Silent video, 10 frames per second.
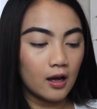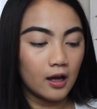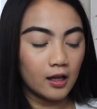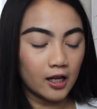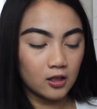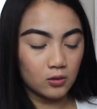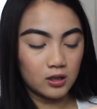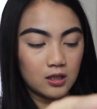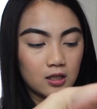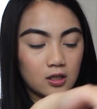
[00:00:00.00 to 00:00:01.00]
and I know
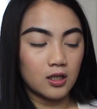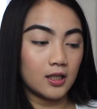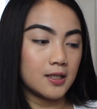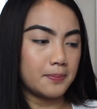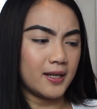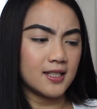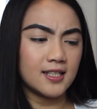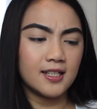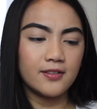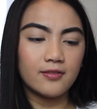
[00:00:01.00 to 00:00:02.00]
this is
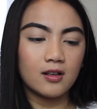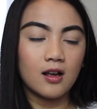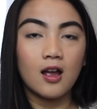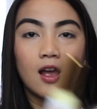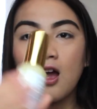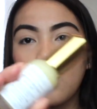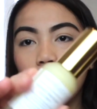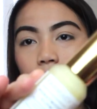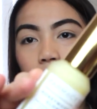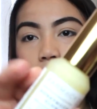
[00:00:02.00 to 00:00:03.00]
expensive.
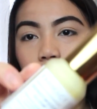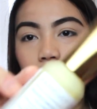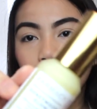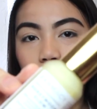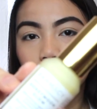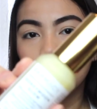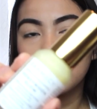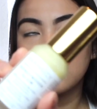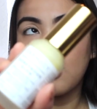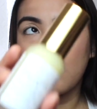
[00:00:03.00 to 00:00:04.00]
This
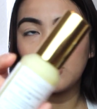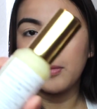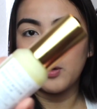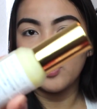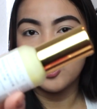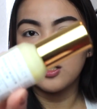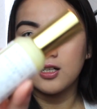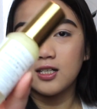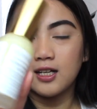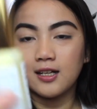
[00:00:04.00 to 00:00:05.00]
is on my wish
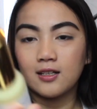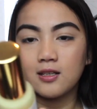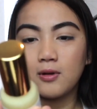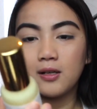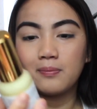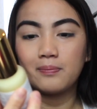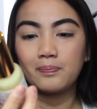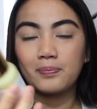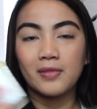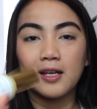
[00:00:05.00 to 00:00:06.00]
list
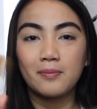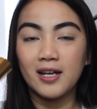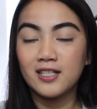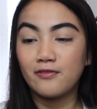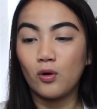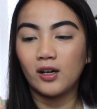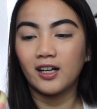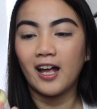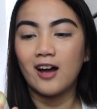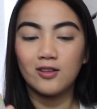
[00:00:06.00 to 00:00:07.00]
in my Sephora
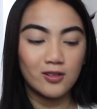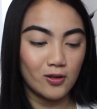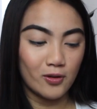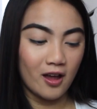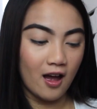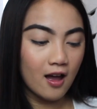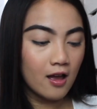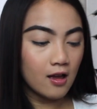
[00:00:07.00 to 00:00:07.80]
account. So yeah,